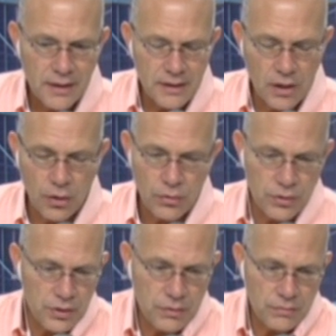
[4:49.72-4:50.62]
you know,
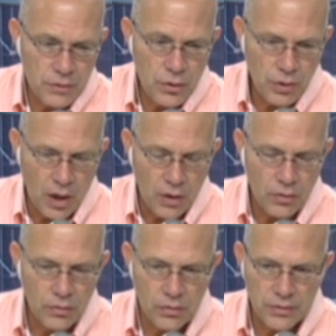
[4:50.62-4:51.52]
you you
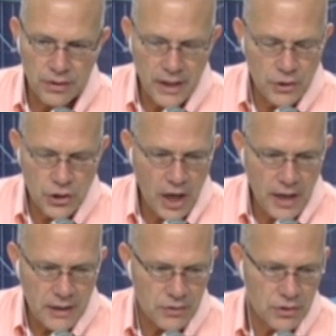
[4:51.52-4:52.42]
know, things
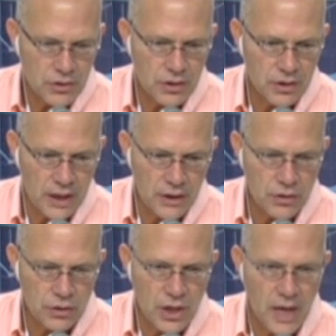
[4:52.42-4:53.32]
change. Things
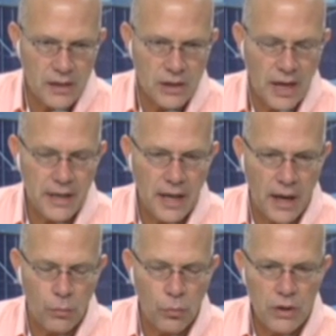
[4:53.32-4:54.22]
could change. And I,
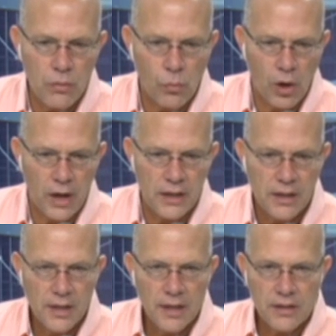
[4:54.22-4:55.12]
I wouldn't want
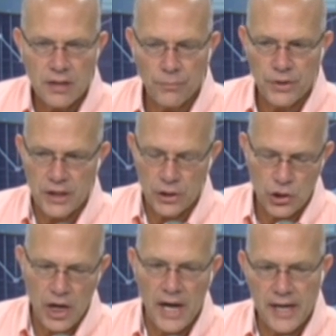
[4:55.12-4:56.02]
something to
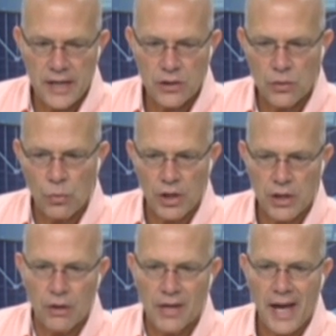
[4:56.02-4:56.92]
change where
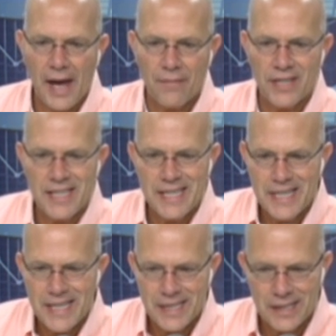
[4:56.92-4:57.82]
you're going to have a
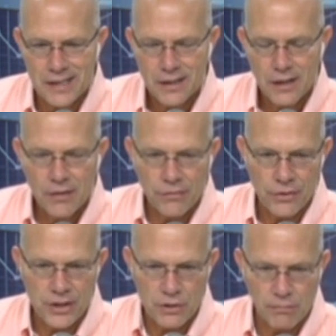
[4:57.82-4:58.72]
need
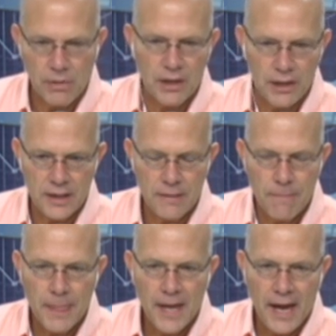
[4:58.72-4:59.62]
for this money
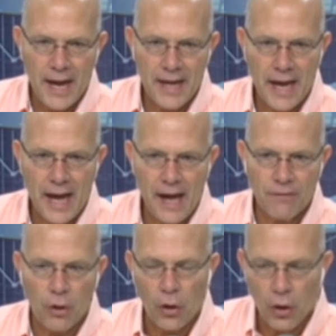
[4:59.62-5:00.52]
and
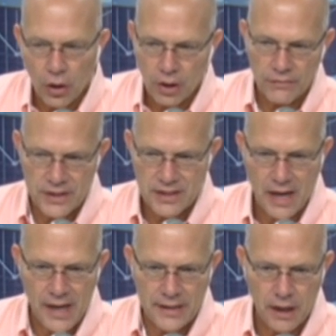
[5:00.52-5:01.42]
have all of it
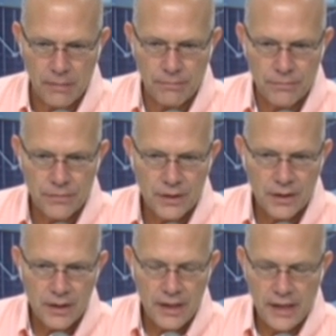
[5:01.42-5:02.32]
tied up
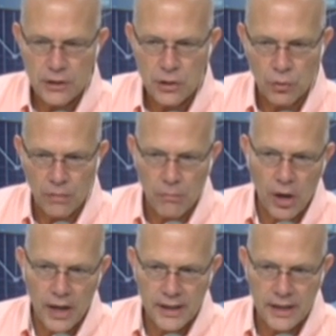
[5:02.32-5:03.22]
into a
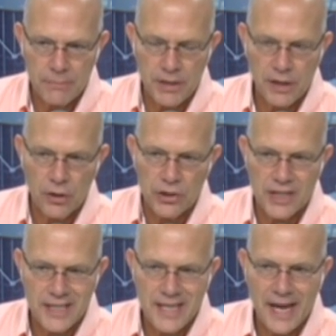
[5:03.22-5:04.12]
market
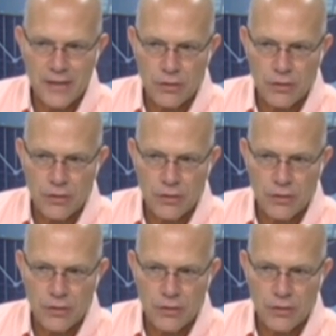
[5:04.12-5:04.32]
because the day